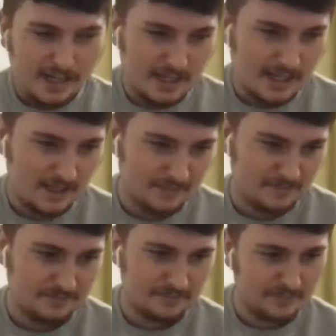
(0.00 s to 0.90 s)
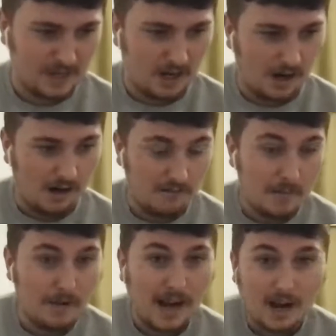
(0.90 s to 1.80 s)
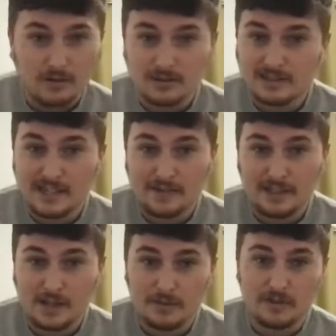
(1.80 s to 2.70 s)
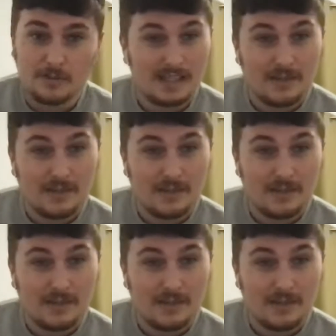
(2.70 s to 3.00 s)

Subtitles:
I remember how good the FA Cup used to be,